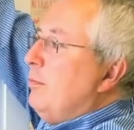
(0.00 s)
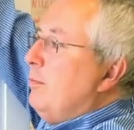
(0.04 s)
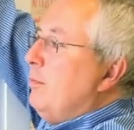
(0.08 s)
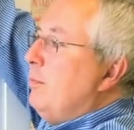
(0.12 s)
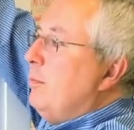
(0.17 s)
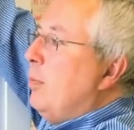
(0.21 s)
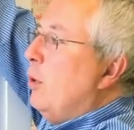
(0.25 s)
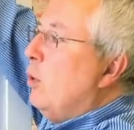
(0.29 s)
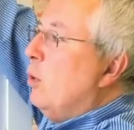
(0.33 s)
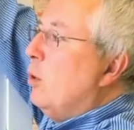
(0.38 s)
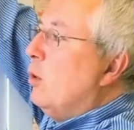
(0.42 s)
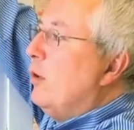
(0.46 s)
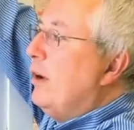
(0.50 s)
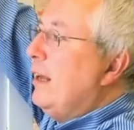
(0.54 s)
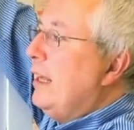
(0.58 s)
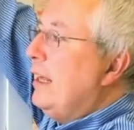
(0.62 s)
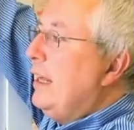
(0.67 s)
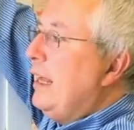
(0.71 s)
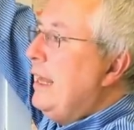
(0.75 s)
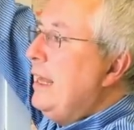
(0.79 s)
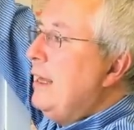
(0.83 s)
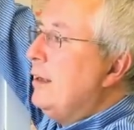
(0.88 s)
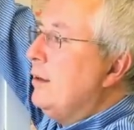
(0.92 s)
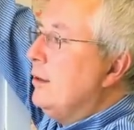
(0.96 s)

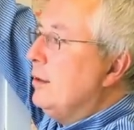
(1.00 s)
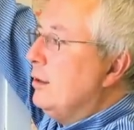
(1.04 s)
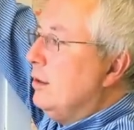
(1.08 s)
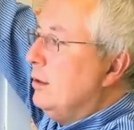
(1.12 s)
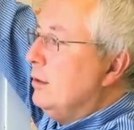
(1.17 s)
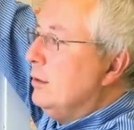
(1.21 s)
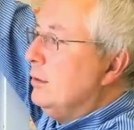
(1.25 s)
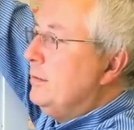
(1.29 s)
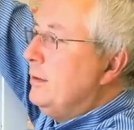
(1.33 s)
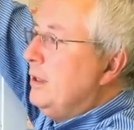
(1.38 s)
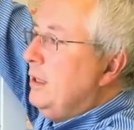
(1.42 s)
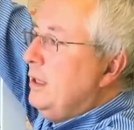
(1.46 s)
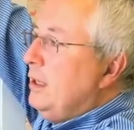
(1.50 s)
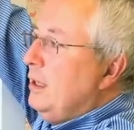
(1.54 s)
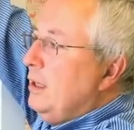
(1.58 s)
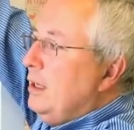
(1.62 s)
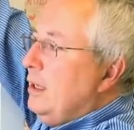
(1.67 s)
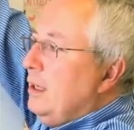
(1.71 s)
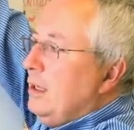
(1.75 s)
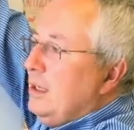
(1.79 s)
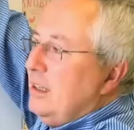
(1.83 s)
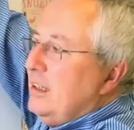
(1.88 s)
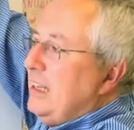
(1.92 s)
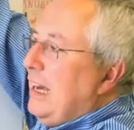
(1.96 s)
pouring in of
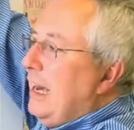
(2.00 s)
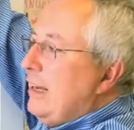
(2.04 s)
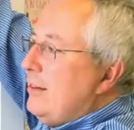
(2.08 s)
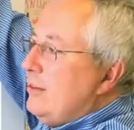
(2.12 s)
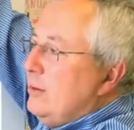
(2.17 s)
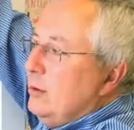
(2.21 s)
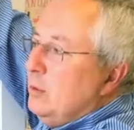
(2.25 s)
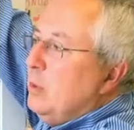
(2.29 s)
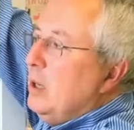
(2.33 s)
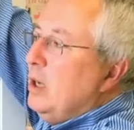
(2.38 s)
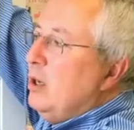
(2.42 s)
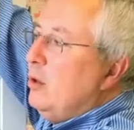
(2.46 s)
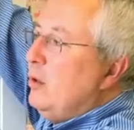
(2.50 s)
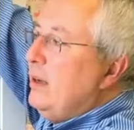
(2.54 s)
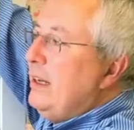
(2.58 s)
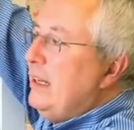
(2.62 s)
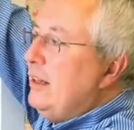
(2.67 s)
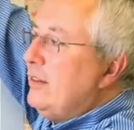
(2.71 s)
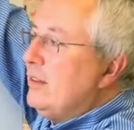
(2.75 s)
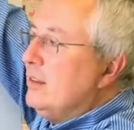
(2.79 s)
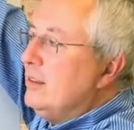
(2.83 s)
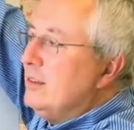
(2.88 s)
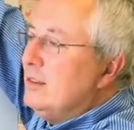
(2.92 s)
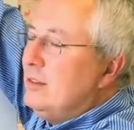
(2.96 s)

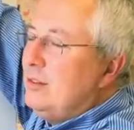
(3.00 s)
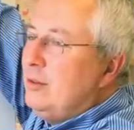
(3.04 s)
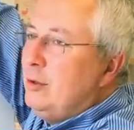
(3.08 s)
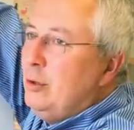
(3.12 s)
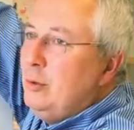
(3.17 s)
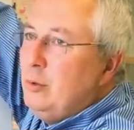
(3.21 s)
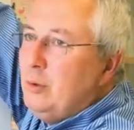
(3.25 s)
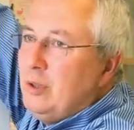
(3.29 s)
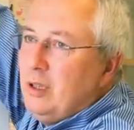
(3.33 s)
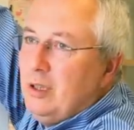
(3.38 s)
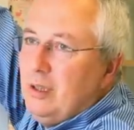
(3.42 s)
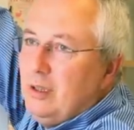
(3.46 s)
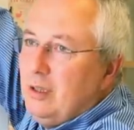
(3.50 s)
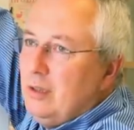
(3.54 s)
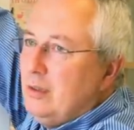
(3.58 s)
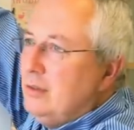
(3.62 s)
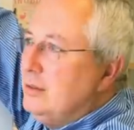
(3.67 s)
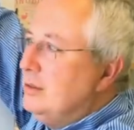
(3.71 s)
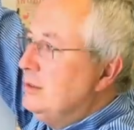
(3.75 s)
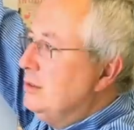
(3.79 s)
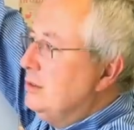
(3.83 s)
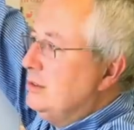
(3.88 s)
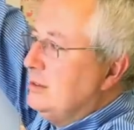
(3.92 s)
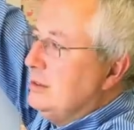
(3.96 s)
cassowaries and
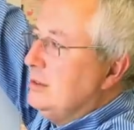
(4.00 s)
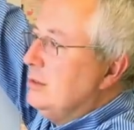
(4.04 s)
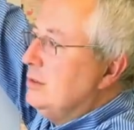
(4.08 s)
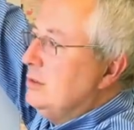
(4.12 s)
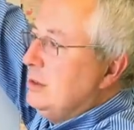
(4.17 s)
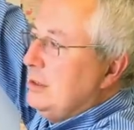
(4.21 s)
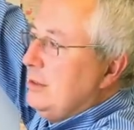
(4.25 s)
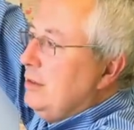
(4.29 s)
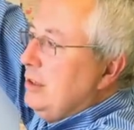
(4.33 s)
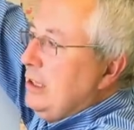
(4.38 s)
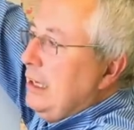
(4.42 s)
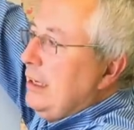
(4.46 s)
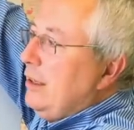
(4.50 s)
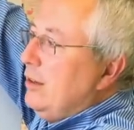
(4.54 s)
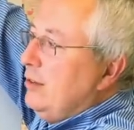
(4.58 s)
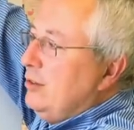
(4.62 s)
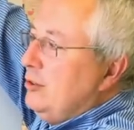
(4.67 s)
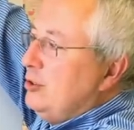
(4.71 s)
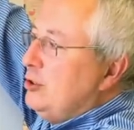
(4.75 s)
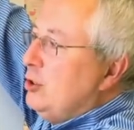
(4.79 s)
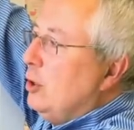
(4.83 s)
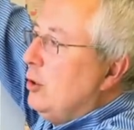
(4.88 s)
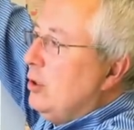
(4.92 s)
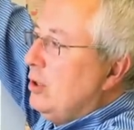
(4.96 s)
toucans and
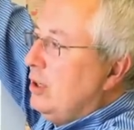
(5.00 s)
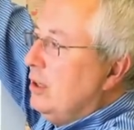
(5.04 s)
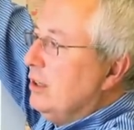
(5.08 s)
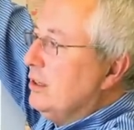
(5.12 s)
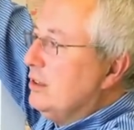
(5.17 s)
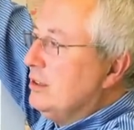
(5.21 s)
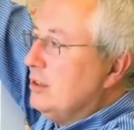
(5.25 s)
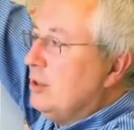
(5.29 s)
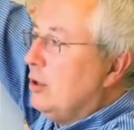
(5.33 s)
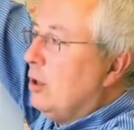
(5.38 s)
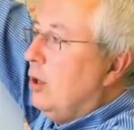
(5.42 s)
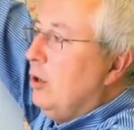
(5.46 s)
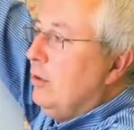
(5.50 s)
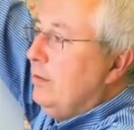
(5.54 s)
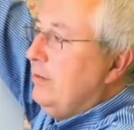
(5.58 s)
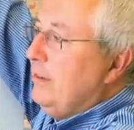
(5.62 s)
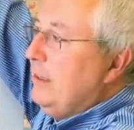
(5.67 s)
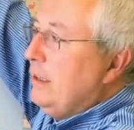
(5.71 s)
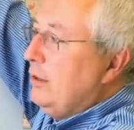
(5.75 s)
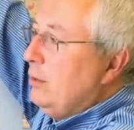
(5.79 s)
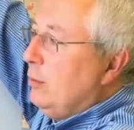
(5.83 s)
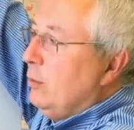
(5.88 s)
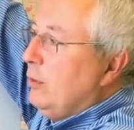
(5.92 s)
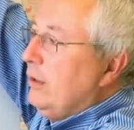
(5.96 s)
chocolate and
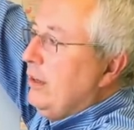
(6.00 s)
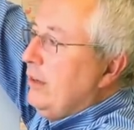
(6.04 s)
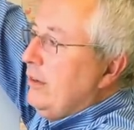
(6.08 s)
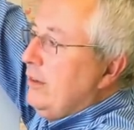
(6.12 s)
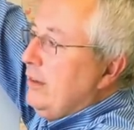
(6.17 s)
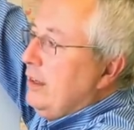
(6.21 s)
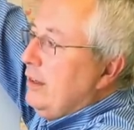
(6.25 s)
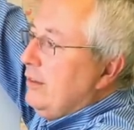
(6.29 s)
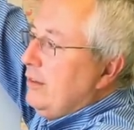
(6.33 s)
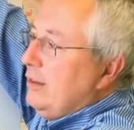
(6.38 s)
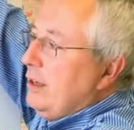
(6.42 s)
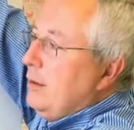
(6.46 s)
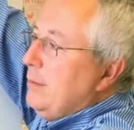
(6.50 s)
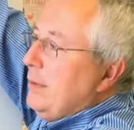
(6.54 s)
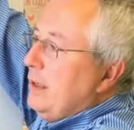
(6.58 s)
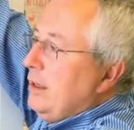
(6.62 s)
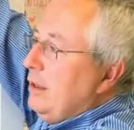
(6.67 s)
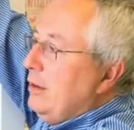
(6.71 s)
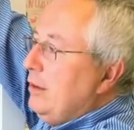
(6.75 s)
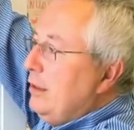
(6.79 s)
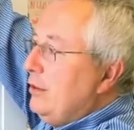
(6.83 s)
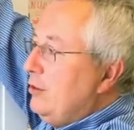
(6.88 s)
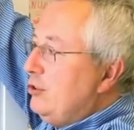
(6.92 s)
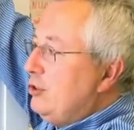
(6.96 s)
coffee and all these things coming
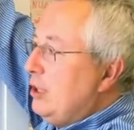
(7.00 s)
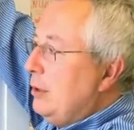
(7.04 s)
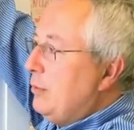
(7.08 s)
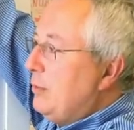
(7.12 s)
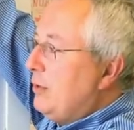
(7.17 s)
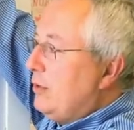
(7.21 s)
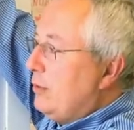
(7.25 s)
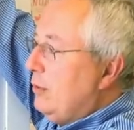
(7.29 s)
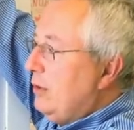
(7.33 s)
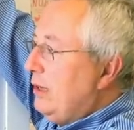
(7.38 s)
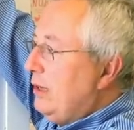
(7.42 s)
in the ships through